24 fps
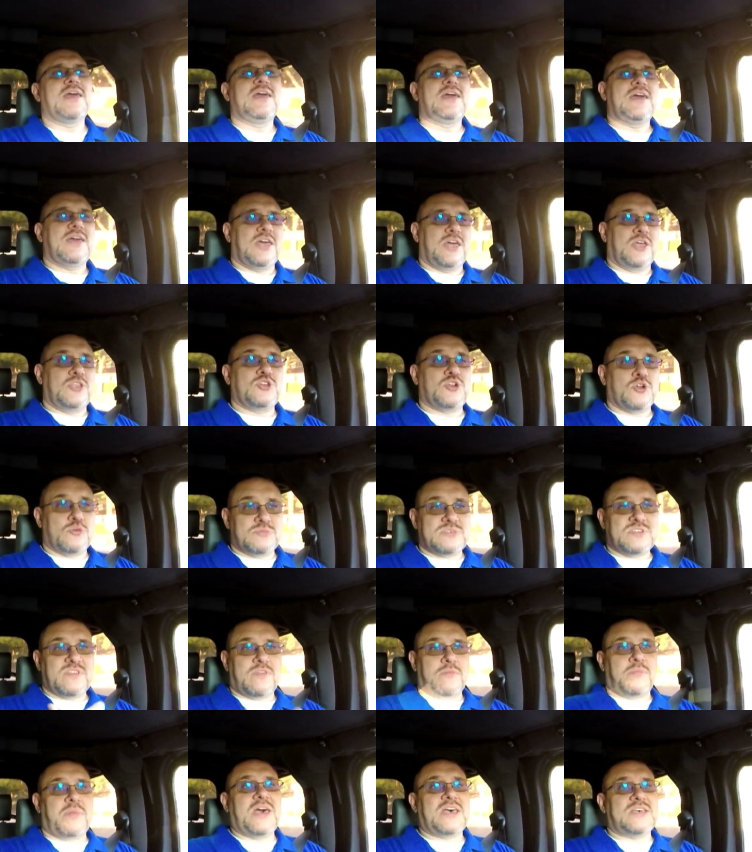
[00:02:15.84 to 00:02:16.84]
in terms of the
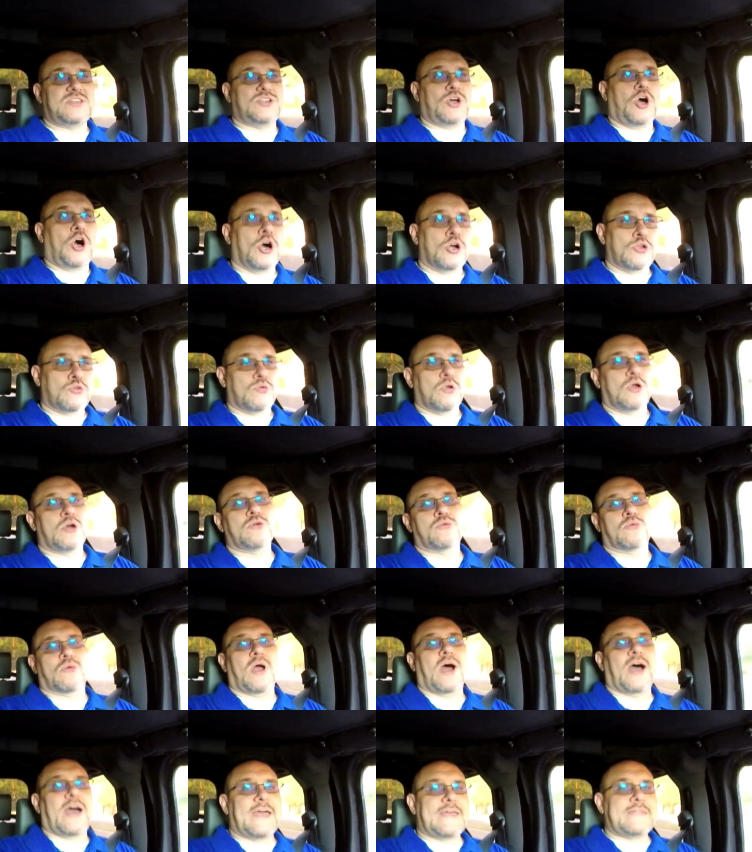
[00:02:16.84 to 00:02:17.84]
best on-road
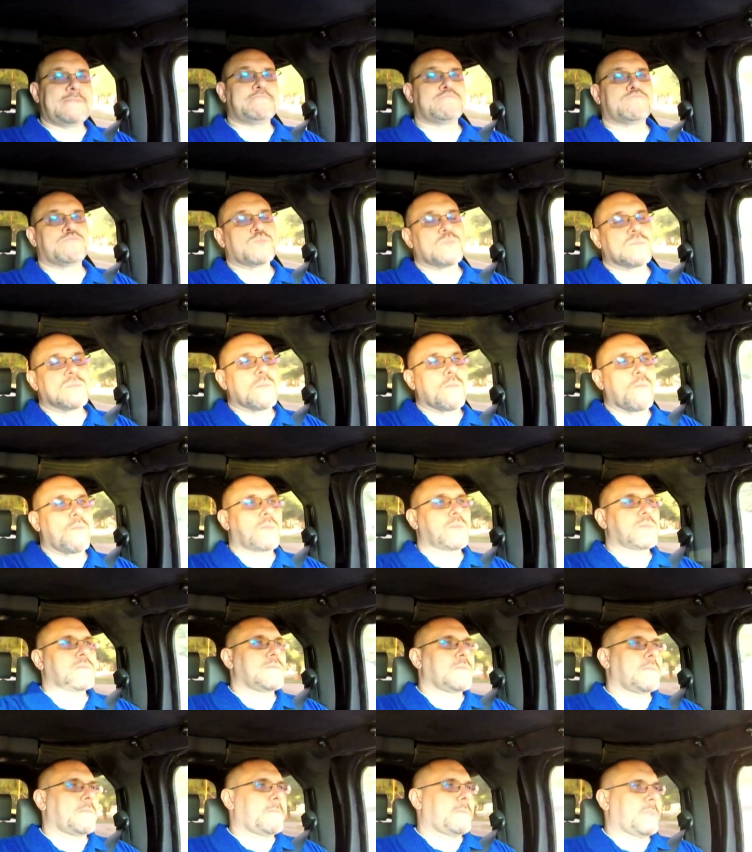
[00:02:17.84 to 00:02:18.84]
ride.
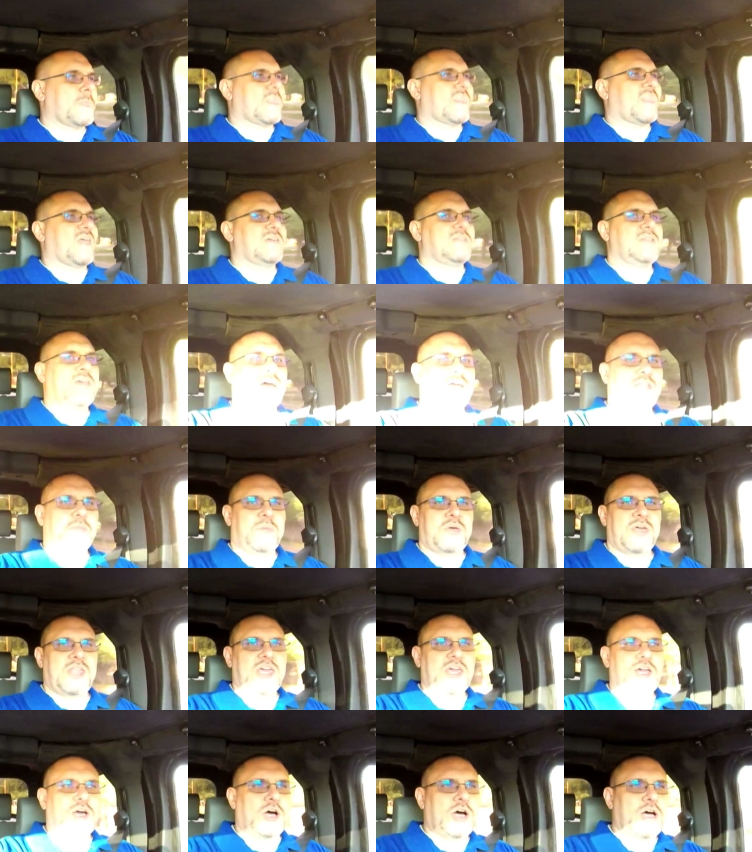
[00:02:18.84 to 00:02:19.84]
Now,
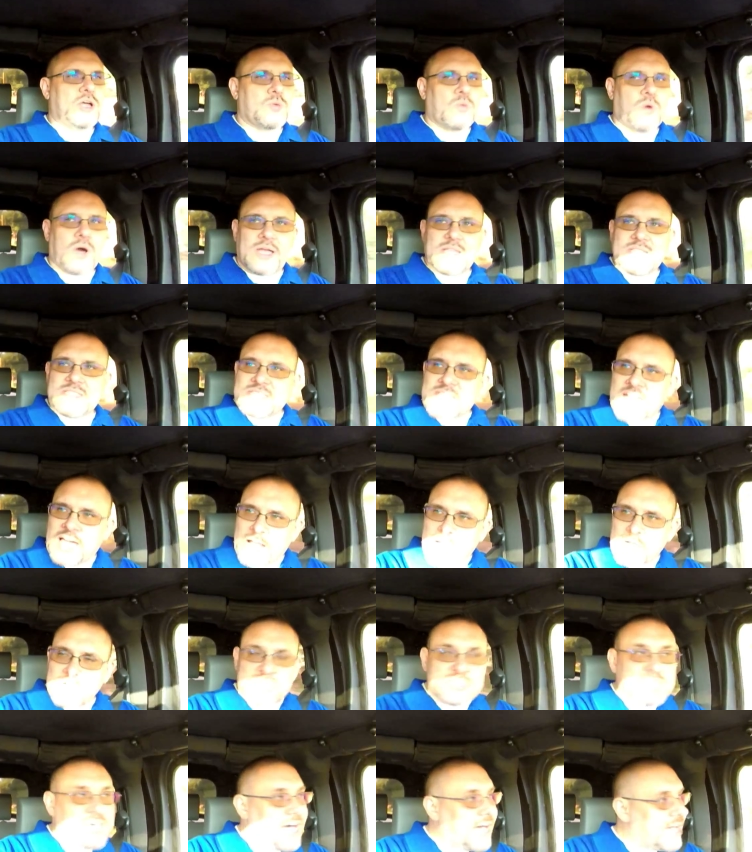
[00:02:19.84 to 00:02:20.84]
depending on what tire
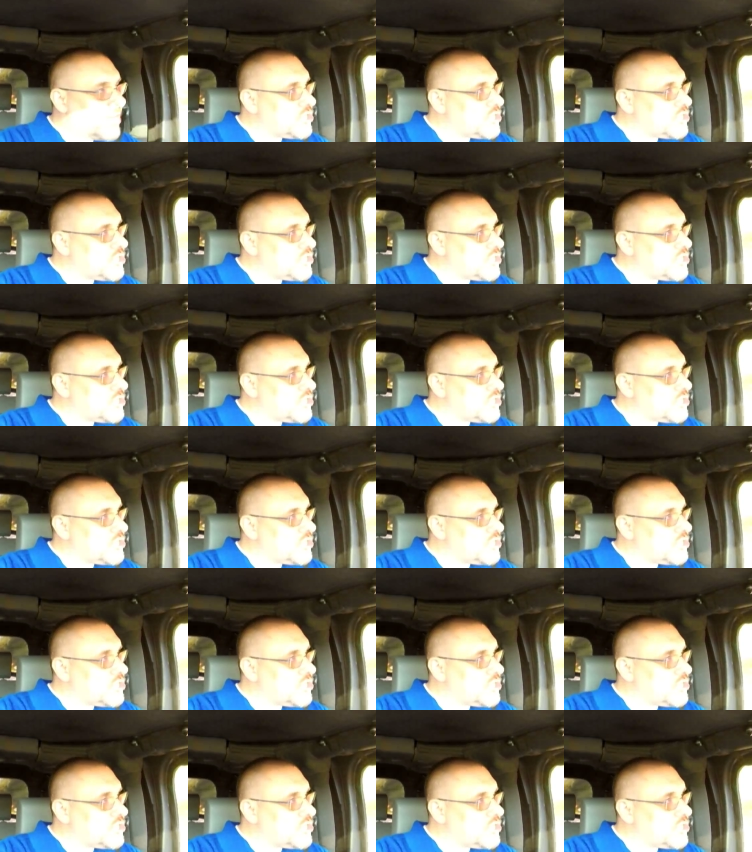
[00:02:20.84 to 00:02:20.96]
size